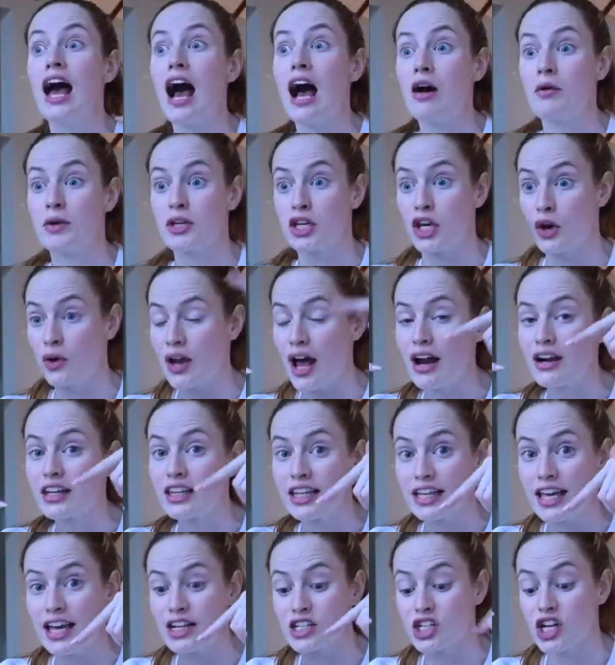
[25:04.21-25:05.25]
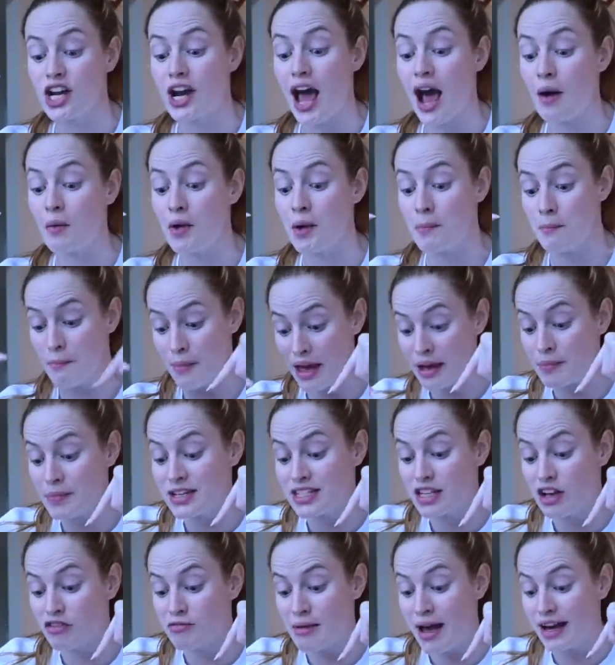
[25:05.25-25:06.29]
I would go down to the kitchen, I would make
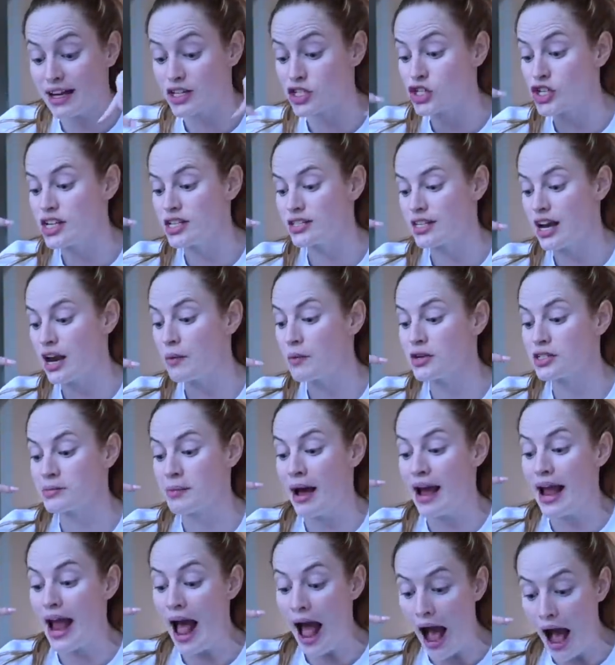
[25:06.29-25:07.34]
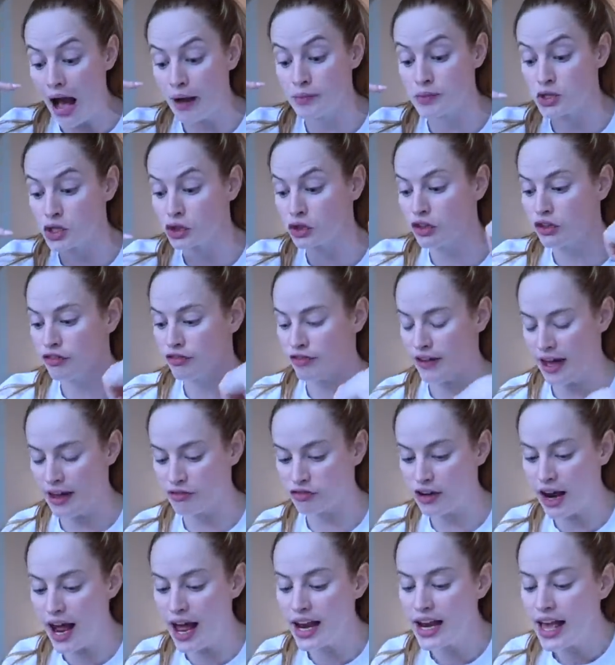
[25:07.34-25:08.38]
myself mac and cheese, and it was my absolute
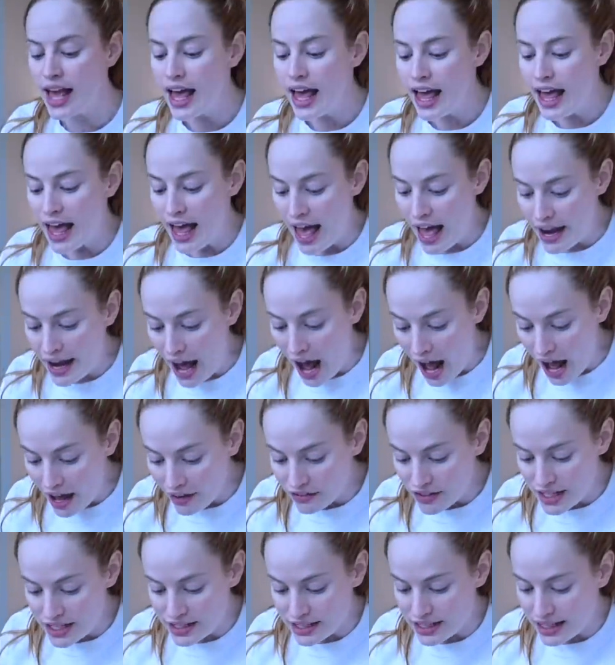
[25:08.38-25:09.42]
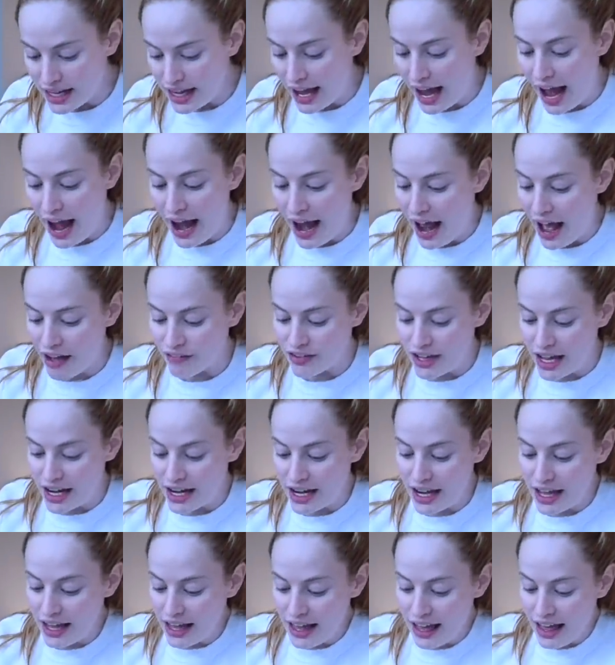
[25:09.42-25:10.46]
favorite. And obviously, I haven't
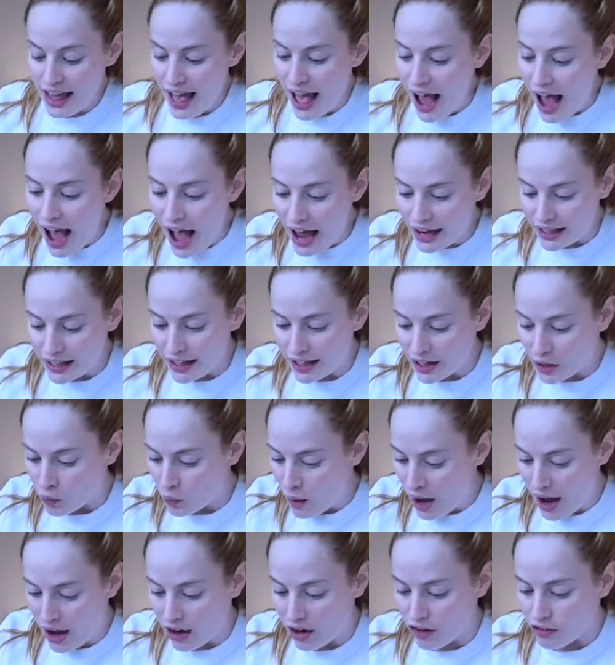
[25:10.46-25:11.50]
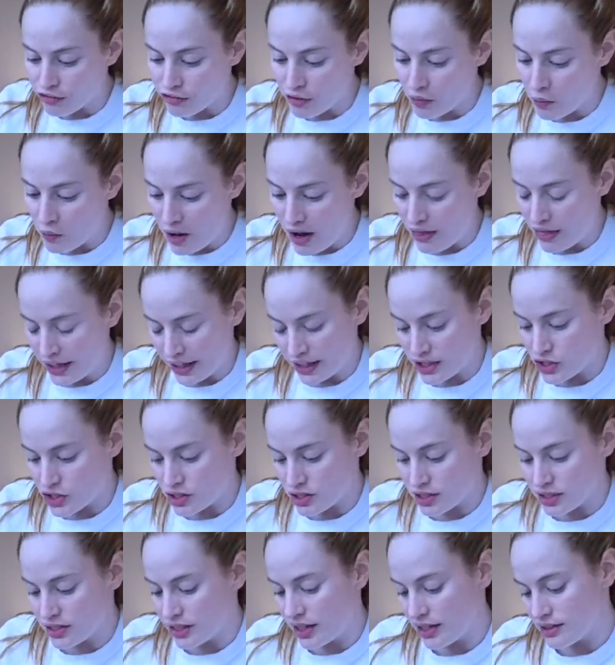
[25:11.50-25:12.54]
had it in a while. For one, like, it
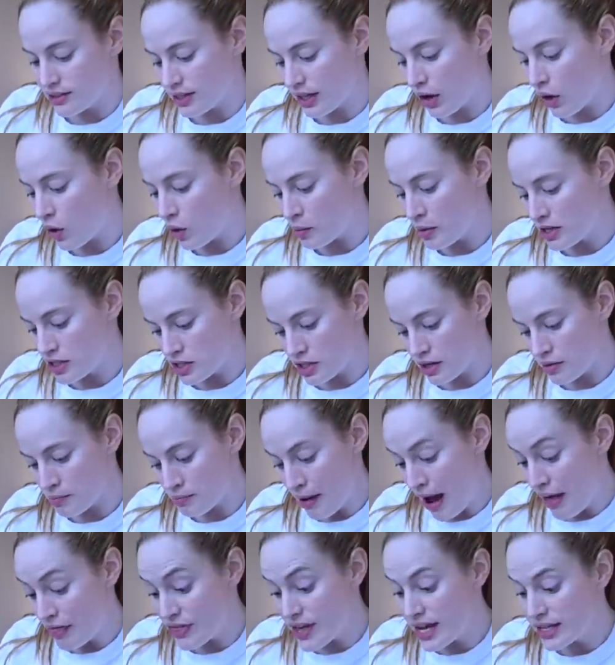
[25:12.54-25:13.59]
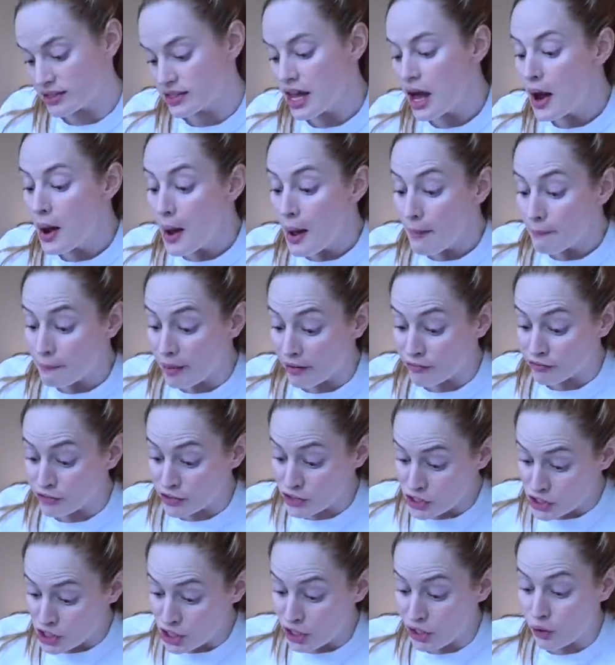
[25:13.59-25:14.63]
just contains, like, a whole bunch of bad things. But
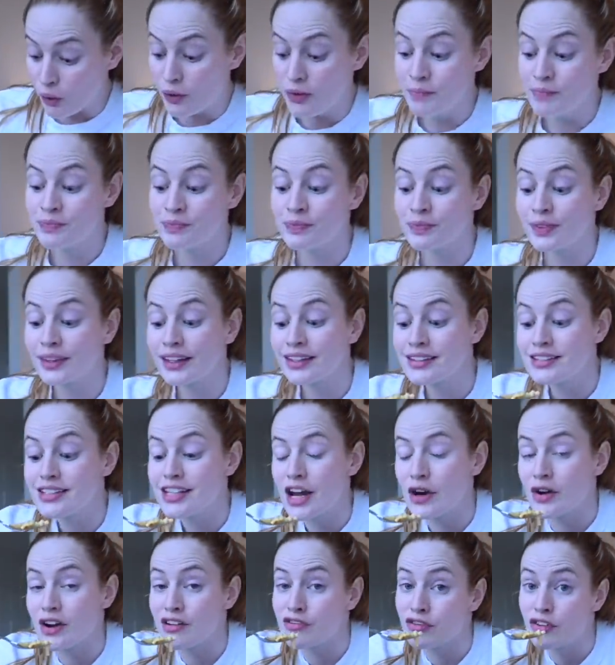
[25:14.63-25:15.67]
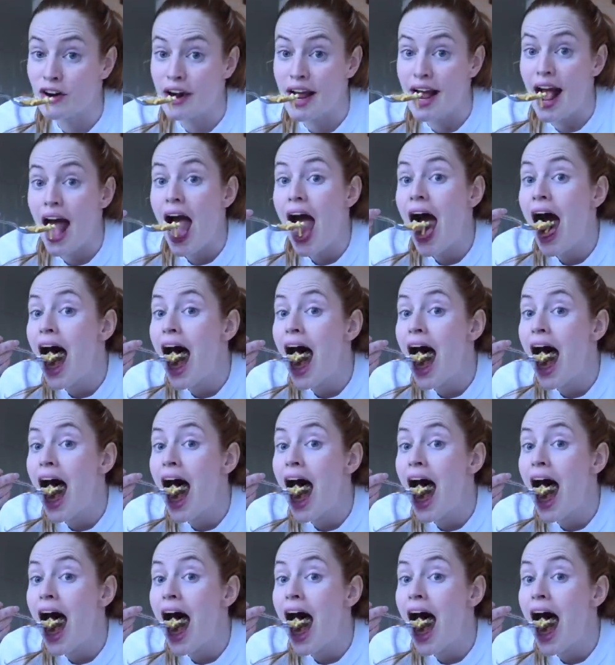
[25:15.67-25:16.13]
for two, dairy-free.